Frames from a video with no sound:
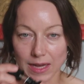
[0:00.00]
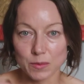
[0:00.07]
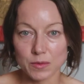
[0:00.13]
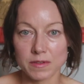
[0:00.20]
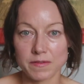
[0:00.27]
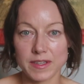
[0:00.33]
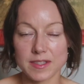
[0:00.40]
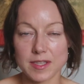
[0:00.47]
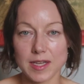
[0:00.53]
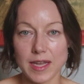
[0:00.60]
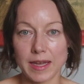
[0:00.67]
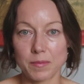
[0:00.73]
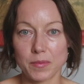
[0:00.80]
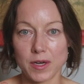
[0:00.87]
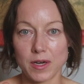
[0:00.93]
I will
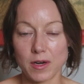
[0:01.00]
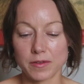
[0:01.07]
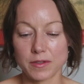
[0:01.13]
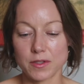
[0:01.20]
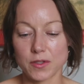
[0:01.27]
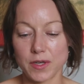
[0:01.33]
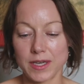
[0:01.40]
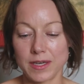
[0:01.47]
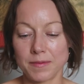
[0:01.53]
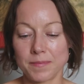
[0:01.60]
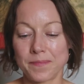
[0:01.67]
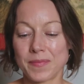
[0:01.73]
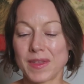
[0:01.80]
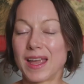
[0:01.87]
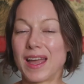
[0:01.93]
investigate, put it on the
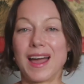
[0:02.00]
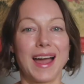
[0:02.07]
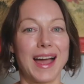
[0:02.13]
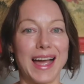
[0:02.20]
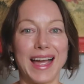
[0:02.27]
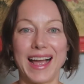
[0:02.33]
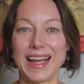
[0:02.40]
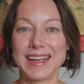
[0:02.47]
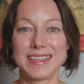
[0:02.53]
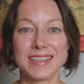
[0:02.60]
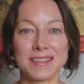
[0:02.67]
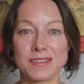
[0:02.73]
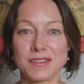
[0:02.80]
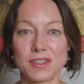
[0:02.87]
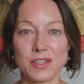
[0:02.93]
screen. I
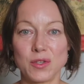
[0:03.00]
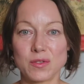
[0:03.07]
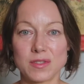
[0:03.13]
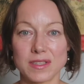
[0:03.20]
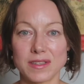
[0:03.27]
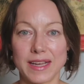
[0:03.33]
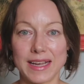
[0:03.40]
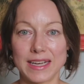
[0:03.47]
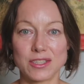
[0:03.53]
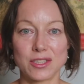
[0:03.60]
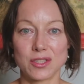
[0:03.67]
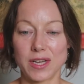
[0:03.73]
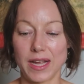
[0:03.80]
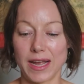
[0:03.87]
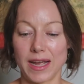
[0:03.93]
didn't use it like I
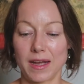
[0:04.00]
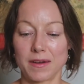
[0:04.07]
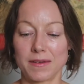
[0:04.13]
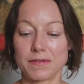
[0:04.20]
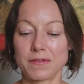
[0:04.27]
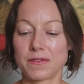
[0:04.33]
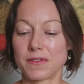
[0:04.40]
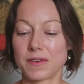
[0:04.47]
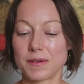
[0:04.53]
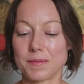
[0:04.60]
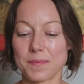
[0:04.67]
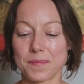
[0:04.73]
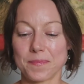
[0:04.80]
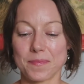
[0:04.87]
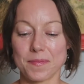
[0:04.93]
should have
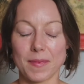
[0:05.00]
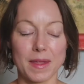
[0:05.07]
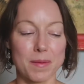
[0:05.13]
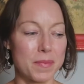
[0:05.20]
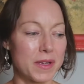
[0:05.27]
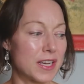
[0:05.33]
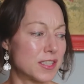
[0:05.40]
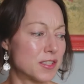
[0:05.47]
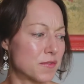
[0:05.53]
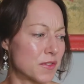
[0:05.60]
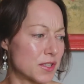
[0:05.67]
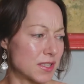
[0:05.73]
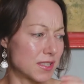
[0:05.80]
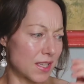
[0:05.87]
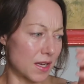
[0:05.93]
because
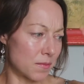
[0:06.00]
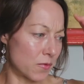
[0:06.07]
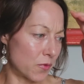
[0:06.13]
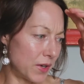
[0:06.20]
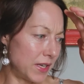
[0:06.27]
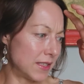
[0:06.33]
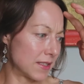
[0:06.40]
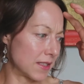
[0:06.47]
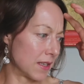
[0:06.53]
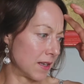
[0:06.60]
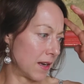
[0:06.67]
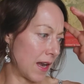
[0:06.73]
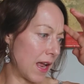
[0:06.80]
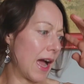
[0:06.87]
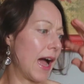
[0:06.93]
for some
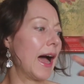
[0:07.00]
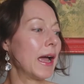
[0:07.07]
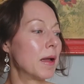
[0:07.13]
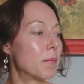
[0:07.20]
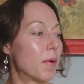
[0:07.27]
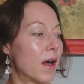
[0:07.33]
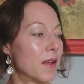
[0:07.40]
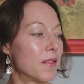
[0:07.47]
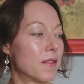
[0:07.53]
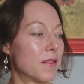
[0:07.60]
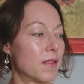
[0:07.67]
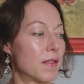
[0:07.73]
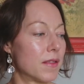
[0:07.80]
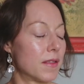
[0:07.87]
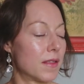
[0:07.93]
reason I bought
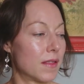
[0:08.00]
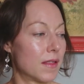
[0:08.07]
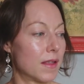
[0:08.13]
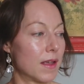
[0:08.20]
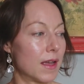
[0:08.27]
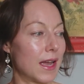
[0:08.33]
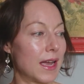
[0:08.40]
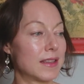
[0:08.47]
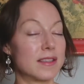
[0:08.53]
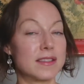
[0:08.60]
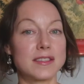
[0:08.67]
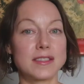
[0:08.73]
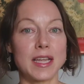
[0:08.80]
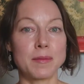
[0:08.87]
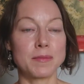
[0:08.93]
at the
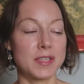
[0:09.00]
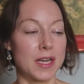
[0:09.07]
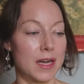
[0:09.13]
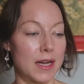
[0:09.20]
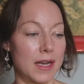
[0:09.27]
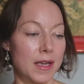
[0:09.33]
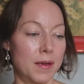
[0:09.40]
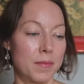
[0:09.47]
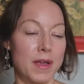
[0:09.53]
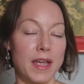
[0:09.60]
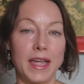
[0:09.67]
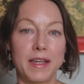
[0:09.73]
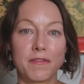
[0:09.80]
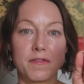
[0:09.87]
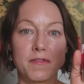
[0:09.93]
same time
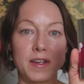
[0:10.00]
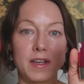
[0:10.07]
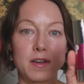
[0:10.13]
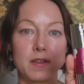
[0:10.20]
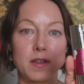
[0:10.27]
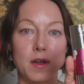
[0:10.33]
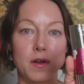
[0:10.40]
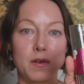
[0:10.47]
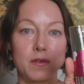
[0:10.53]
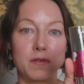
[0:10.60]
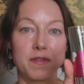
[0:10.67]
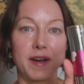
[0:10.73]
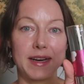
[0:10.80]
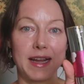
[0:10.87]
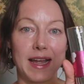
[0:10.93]
a Fit Glow
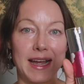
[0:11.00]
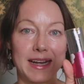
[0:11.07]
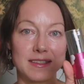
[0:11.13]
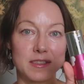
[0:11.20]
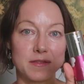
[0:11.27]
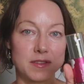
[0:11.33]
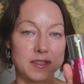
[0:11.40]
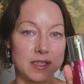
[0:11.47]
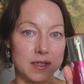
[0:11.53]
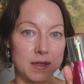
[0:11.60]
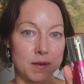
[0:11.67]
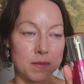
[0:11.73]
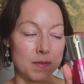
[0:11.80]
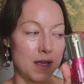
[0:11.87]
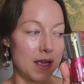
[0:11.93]
Vita Active
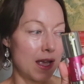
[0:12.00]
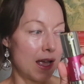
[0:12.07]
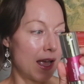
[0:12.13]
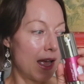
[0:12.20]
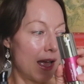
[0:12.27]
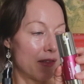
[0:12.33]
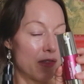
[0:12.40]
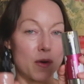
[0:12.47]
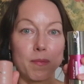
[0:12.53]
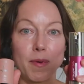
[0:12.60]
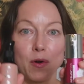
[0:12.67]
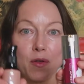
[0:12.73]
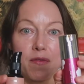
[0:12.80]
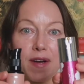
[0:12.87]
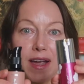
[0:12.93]
Serum. They're
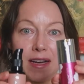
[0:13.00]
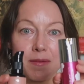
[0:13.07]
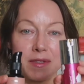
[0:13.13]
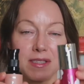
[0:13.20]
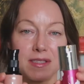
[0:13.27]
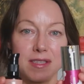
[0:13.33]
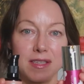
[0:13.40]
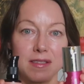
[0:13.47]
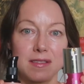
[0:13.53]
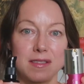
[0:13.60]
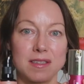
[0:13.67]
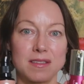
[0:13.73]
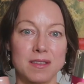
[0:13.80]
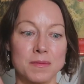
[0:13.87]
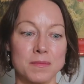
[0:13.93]
both vitamin C
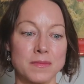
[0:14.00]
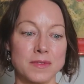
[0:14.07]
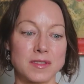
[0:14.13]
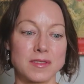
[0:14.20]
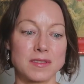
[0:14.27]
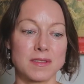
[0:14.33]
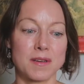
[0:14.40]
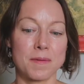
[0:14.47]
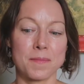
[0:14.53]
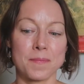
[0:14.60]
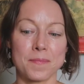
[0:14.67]
serums.